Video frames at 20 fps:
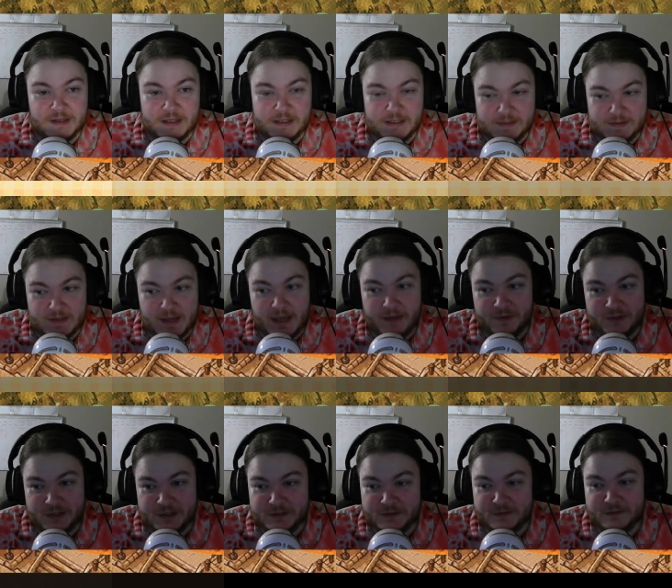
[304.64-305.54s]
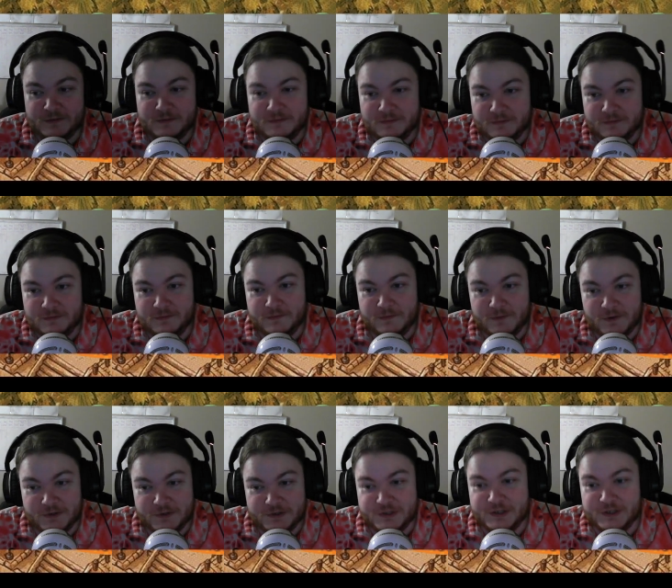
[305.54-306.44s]
an Italian
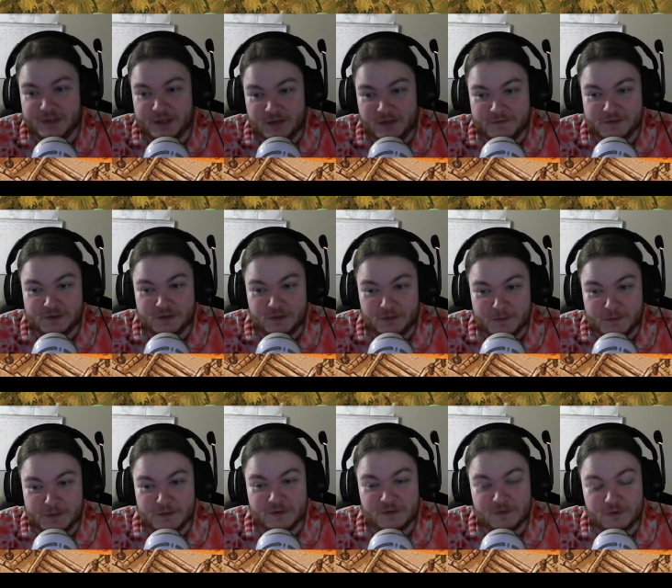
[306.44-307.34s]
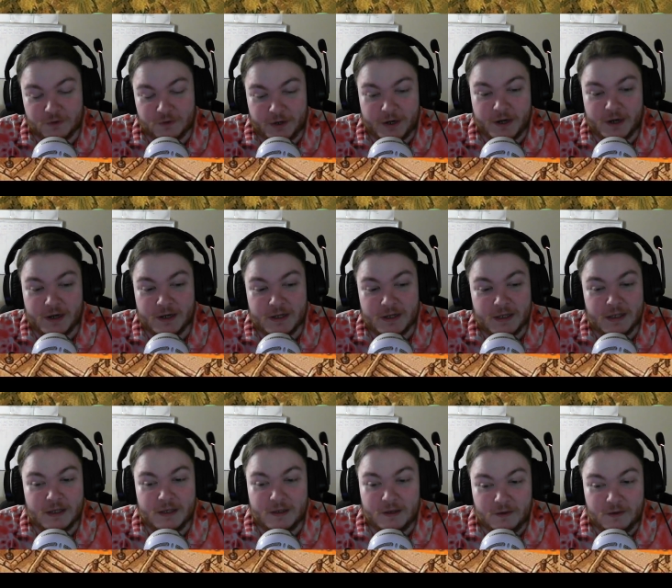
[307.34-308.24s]
version of a German destroyer,
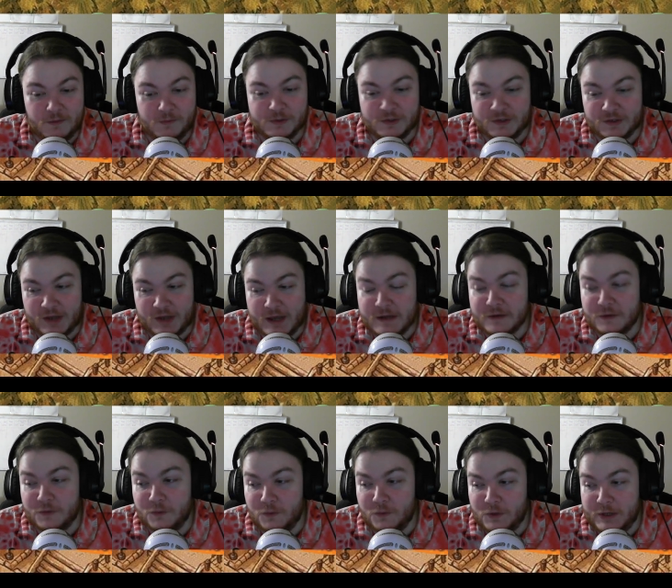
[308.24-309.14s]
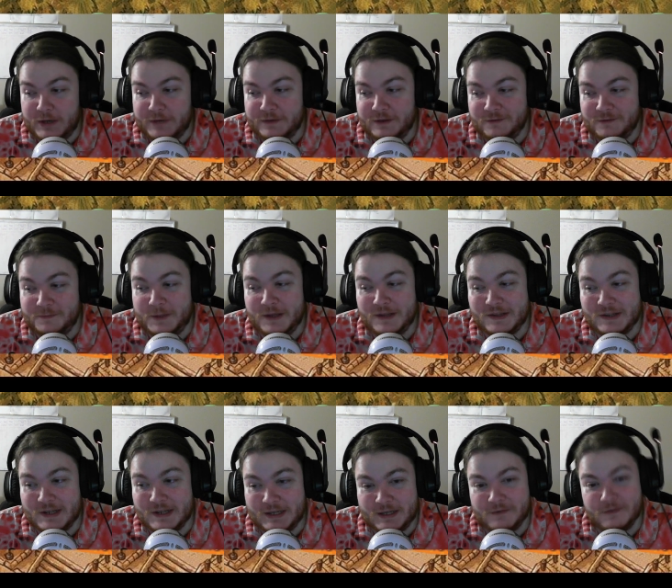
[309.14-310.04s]
which is kind of cool how they've
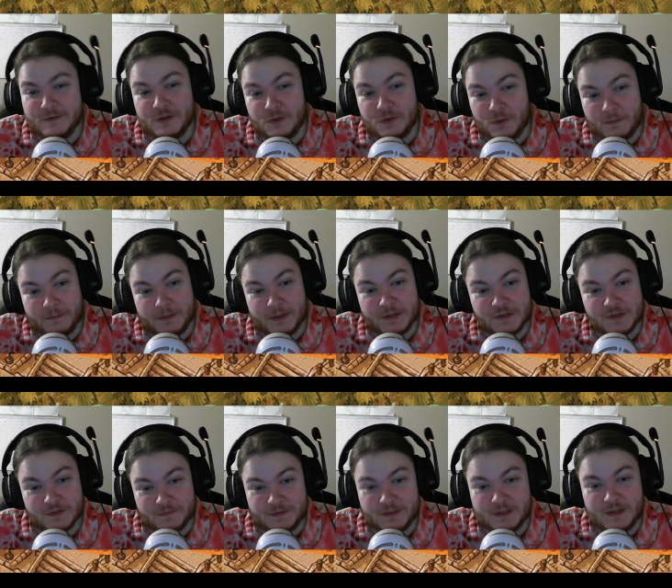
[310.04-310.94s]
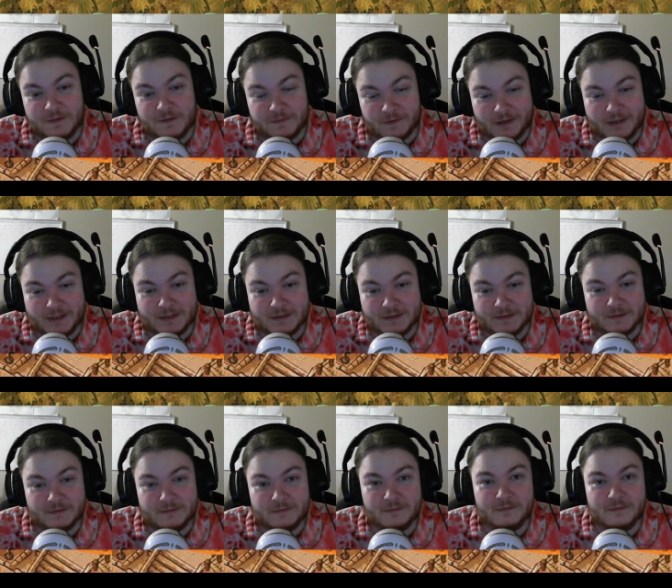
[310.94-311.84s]
basically given you a bunch of different
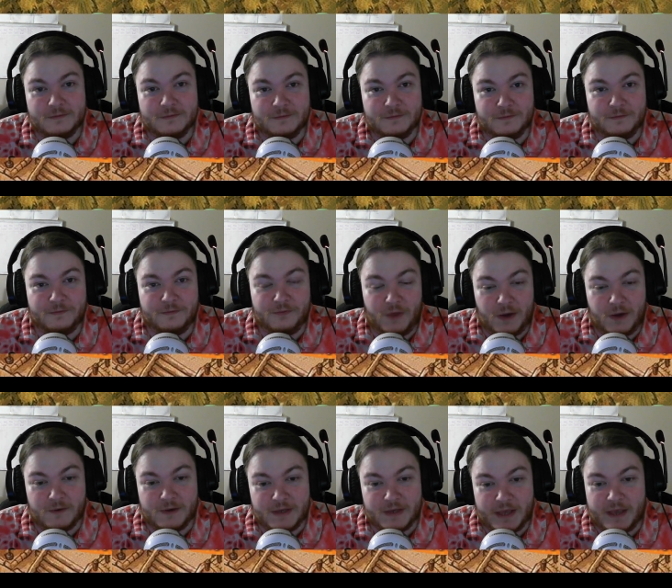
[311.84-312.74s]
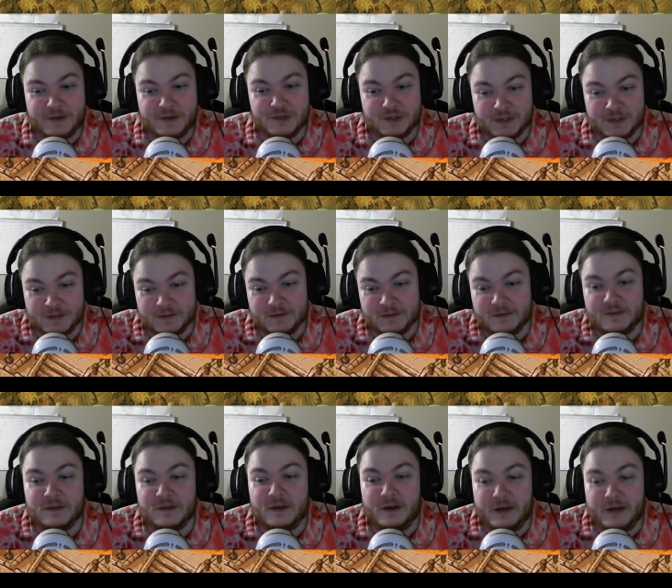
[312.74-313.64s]

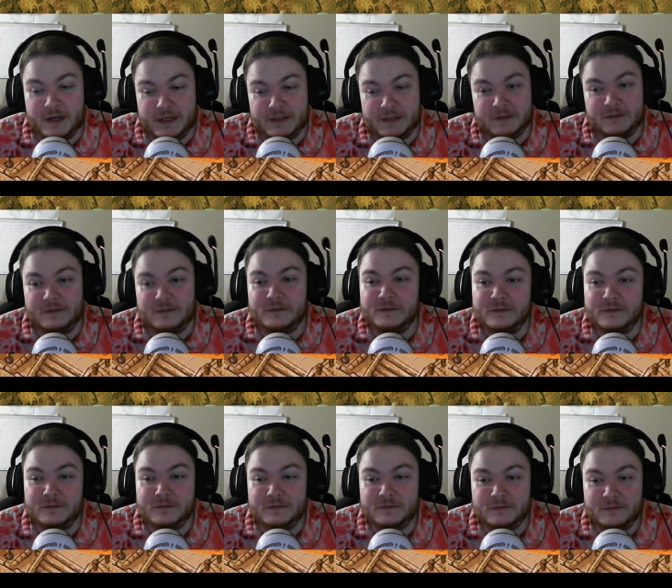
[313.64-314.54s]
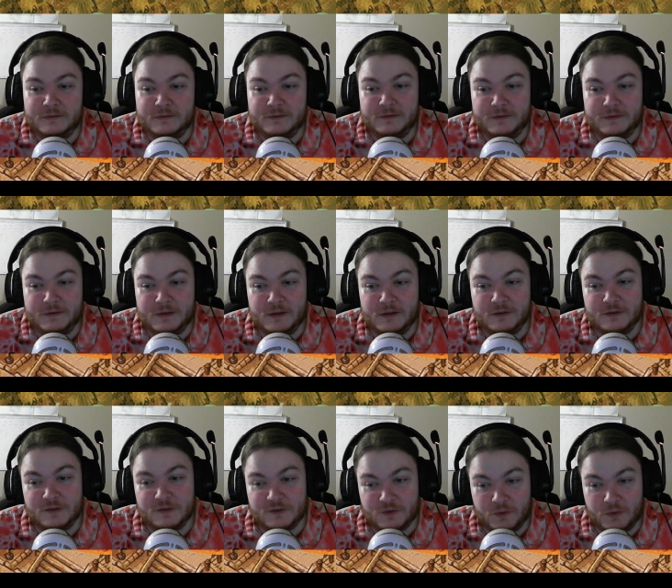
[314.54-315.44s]
variations on the
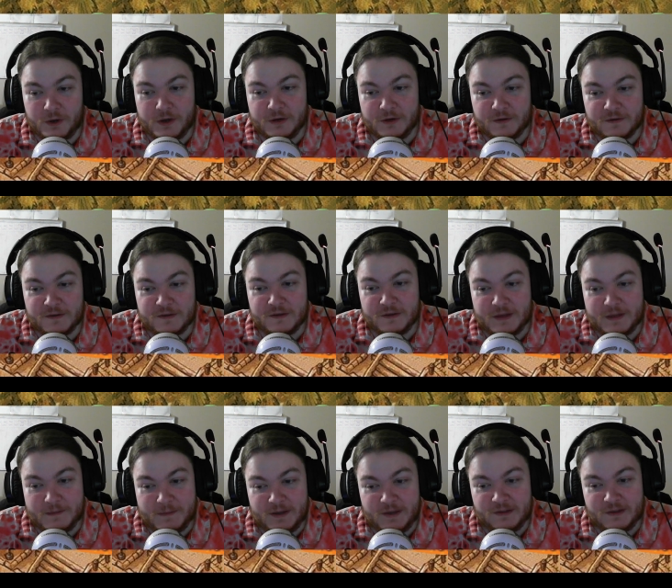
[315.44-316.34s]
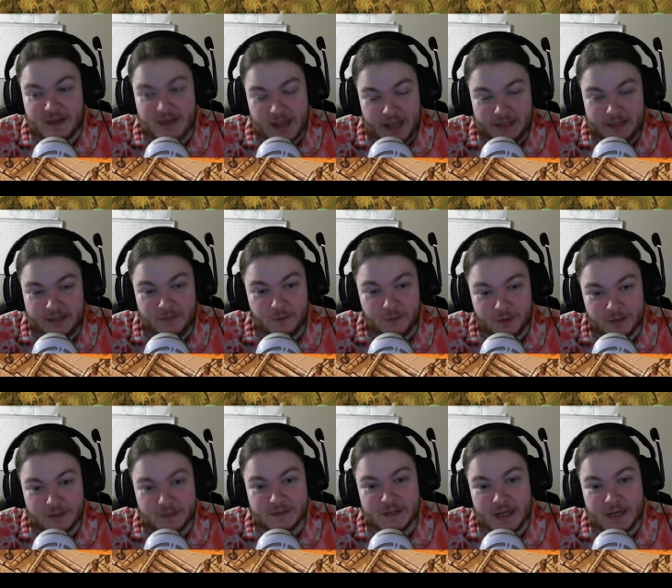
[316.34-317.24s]
destroyers so that basically anyone
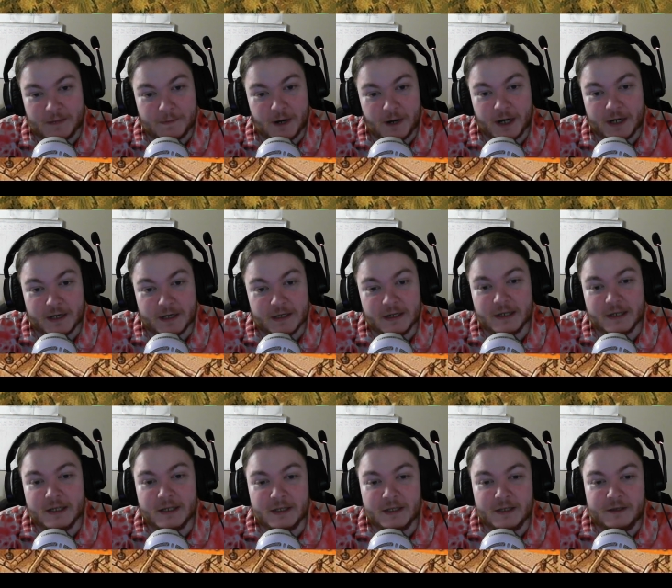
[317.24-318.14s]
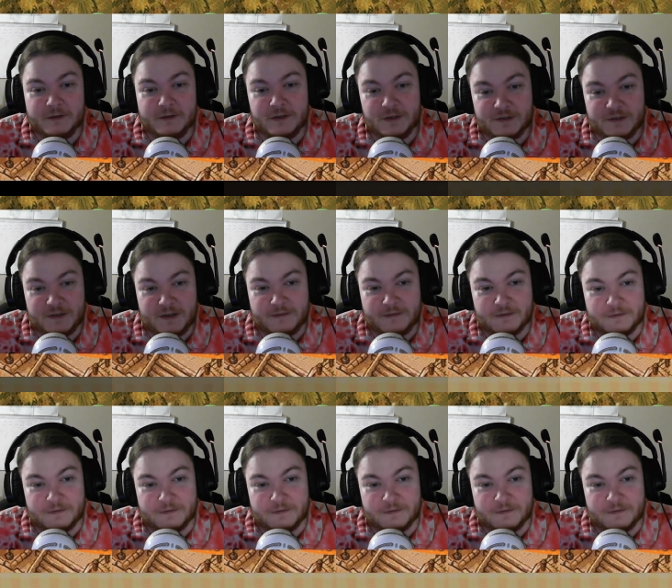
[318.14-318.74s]
can take part. You just have to